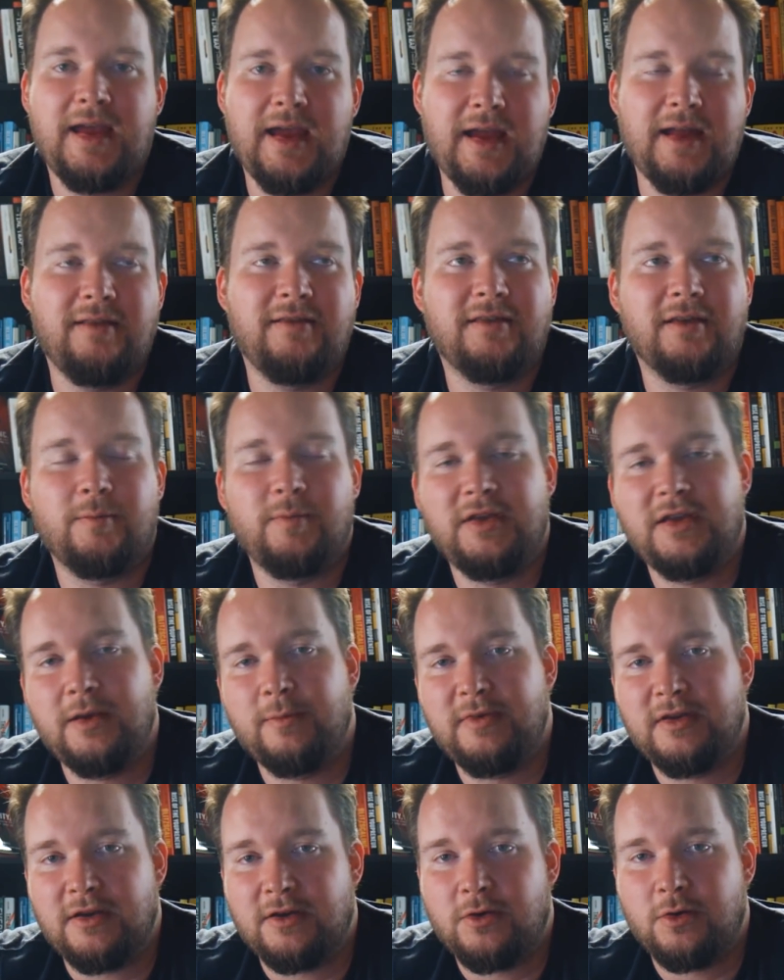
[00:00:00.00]
ends up
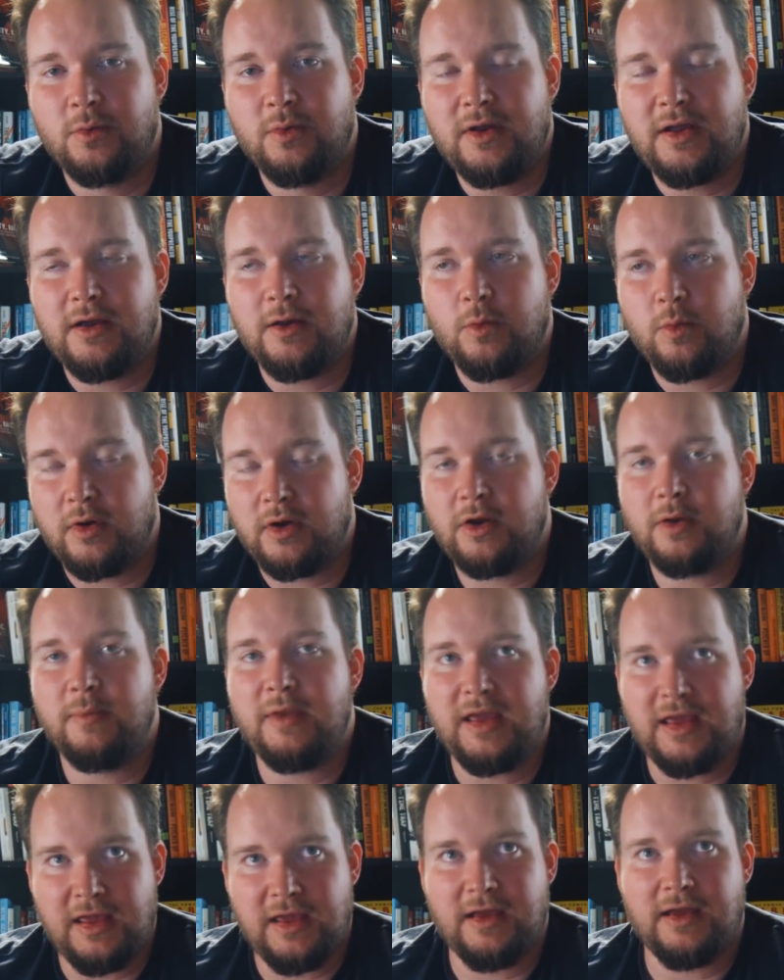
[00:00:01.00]
becoming a career where you're
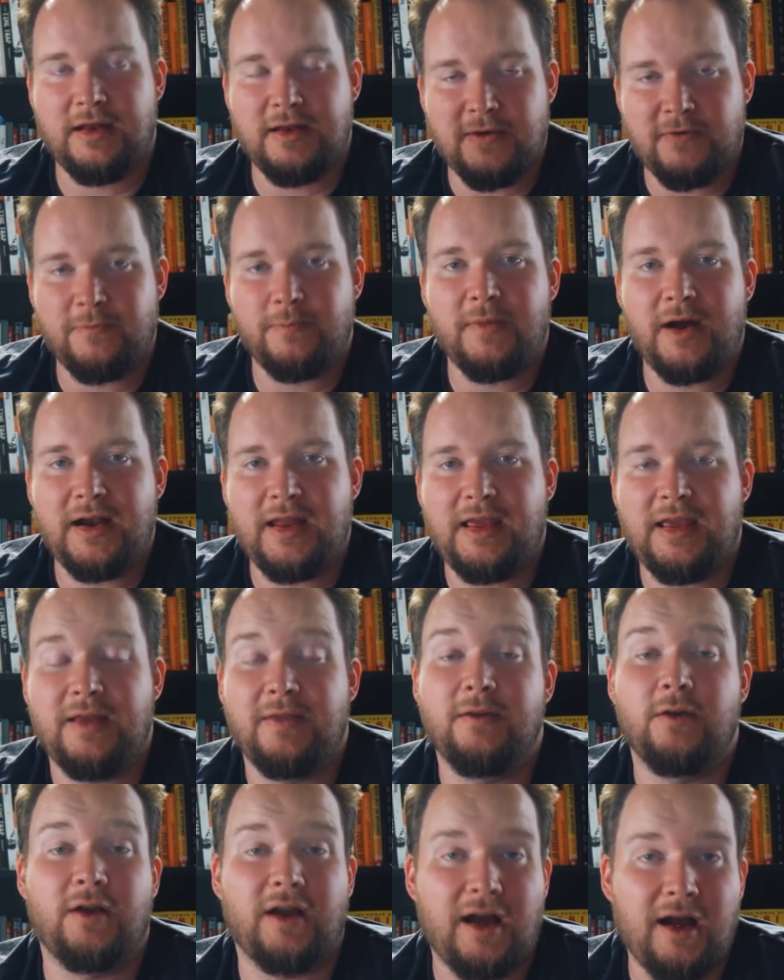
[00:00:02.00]
making enough money,
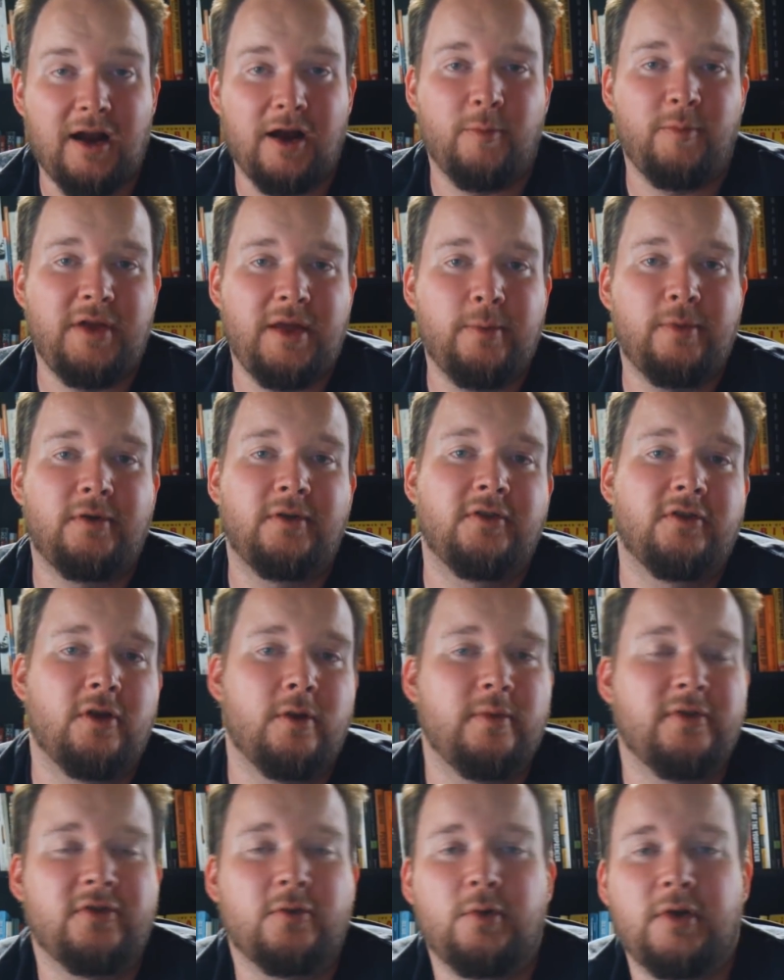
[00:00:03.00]
and there are people on
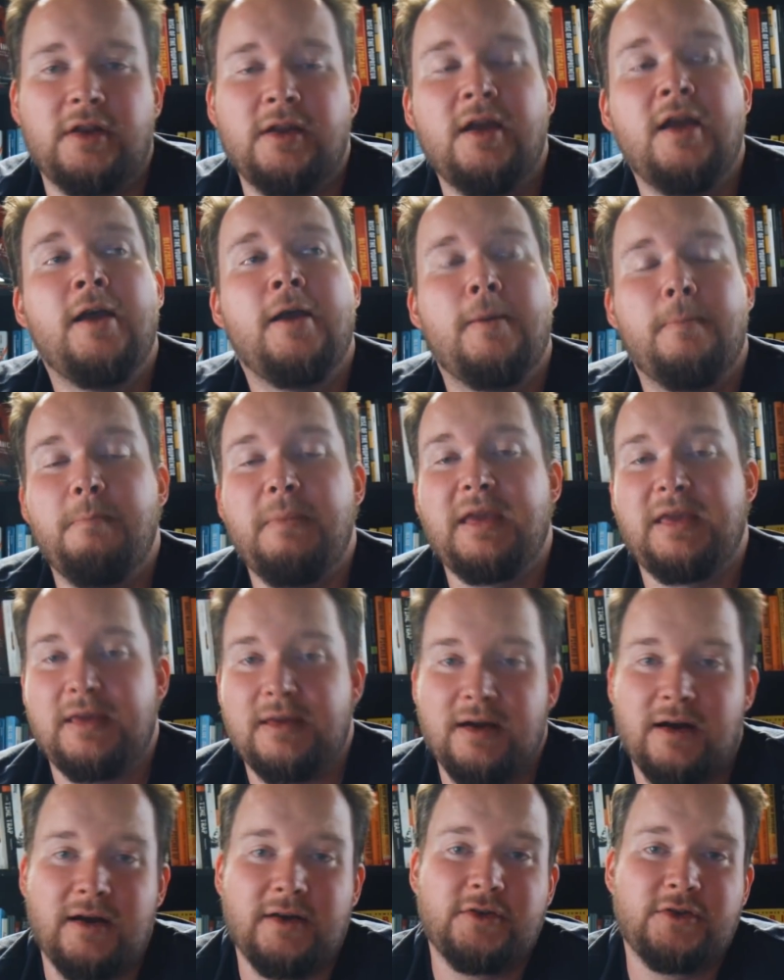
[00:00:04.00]
Turbosquid
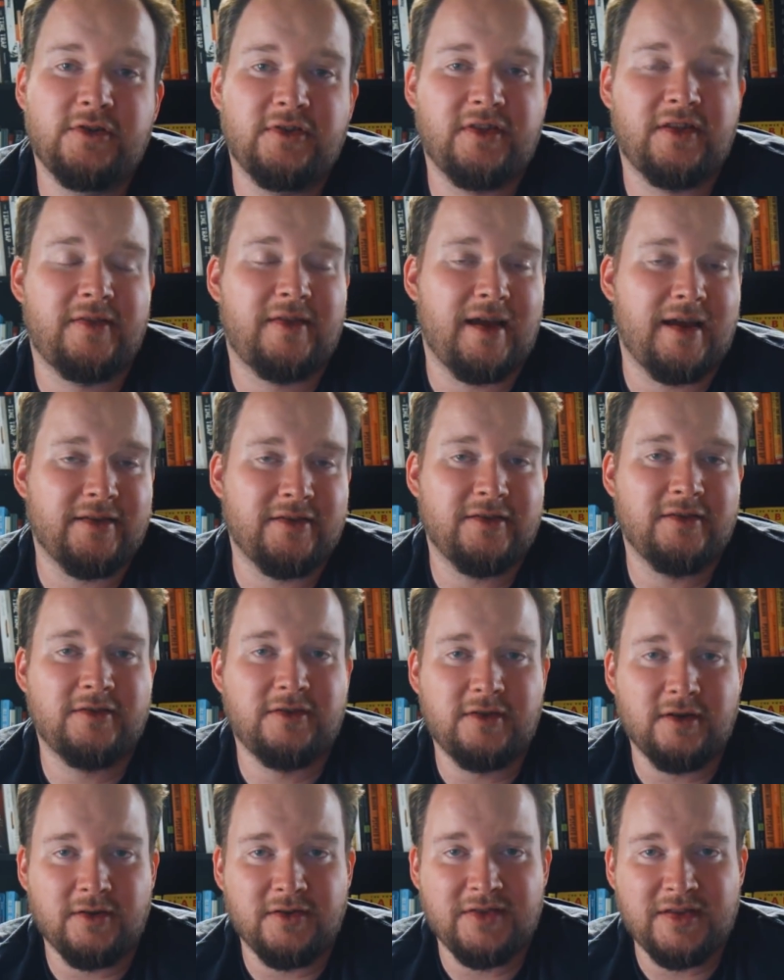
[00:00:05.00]
making hundreds of thousands
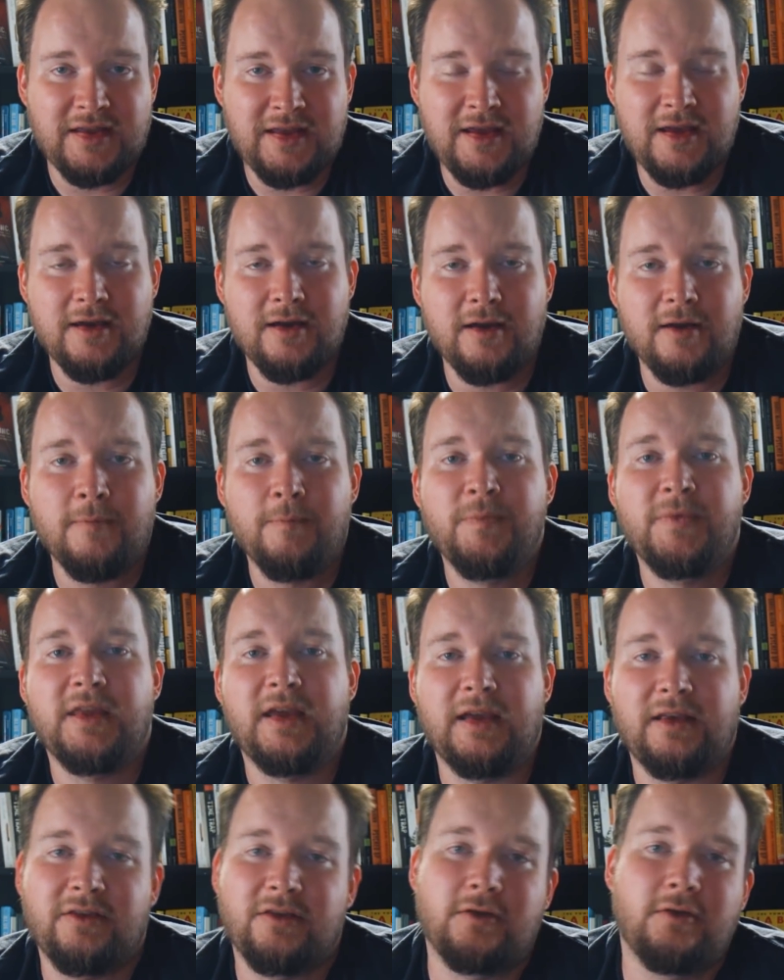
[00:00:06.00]
of dollars a year
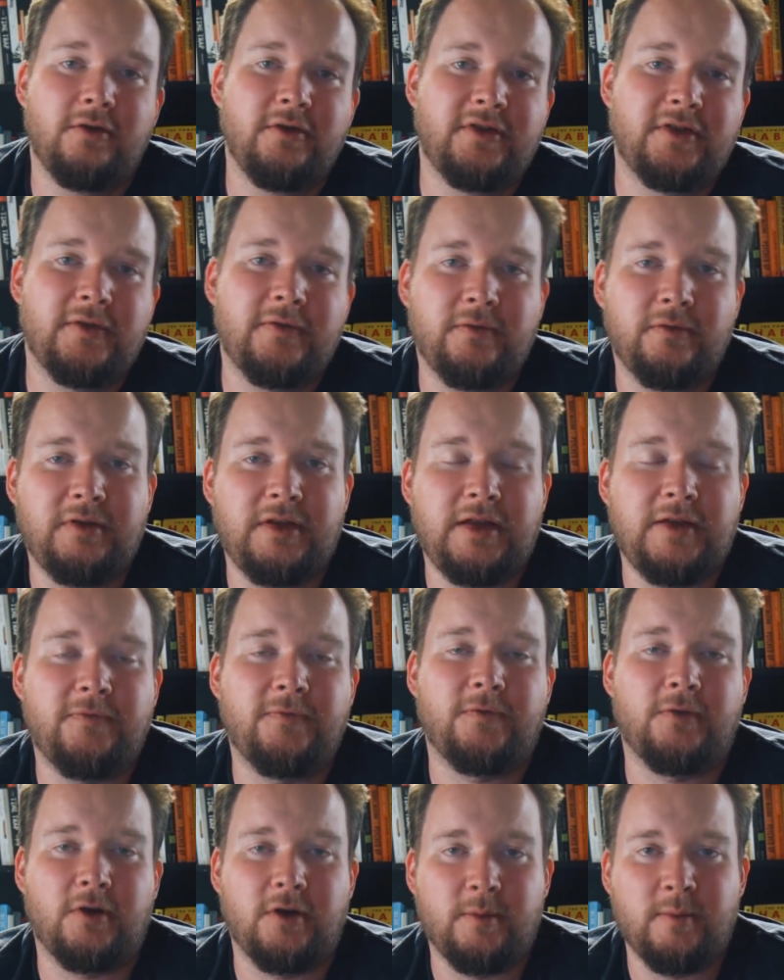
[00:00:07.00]
exclusively
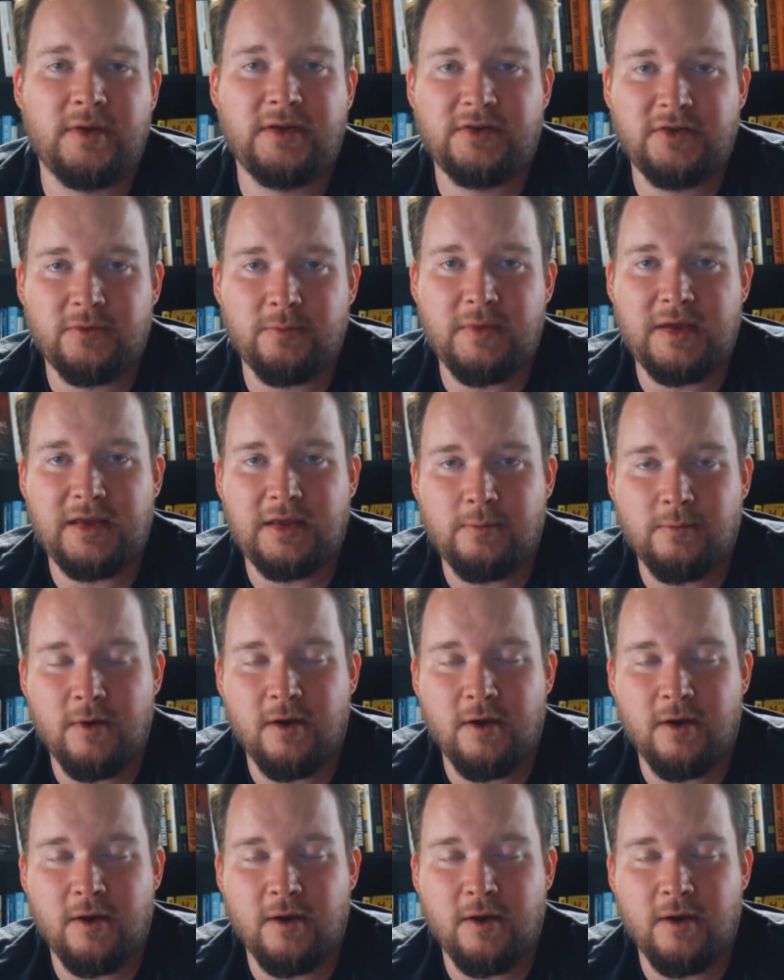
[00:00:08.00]
from just making